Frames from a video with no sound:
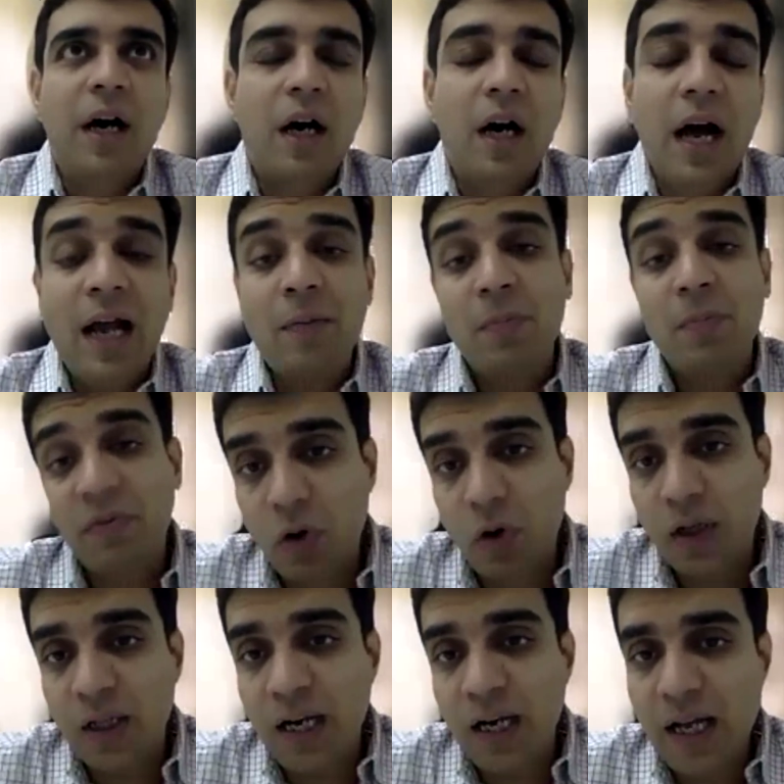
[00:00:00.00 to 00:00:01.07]
And
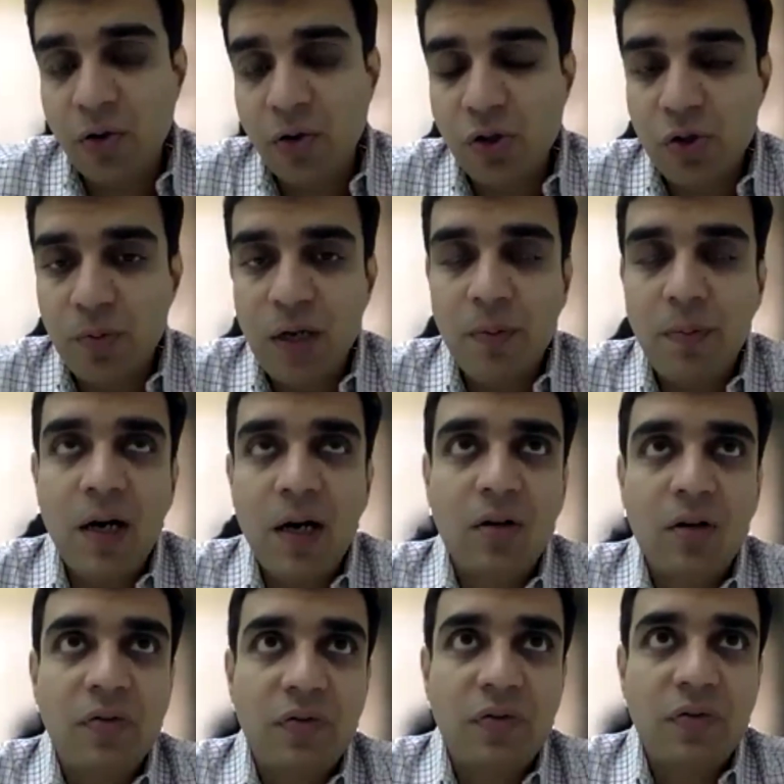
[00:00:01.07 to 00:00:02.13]
before that, I used to be a
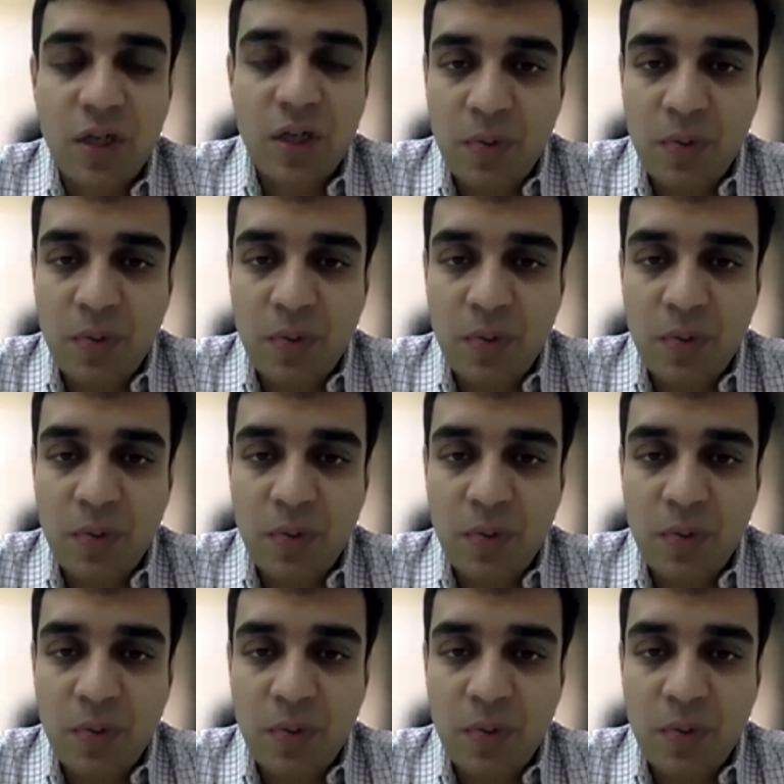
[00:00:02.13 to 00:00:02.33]
part of